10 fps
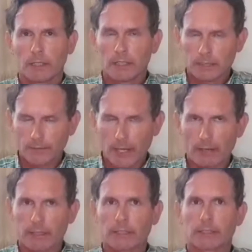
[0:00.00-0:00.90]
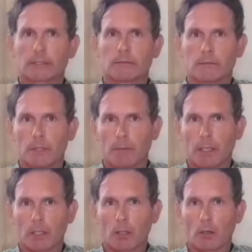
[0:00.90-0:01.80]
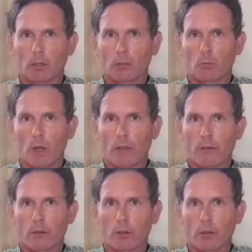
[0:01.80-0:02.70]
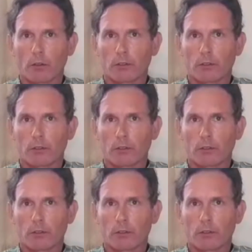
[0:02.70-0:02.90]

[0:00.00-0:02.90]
This varies depending on whether or not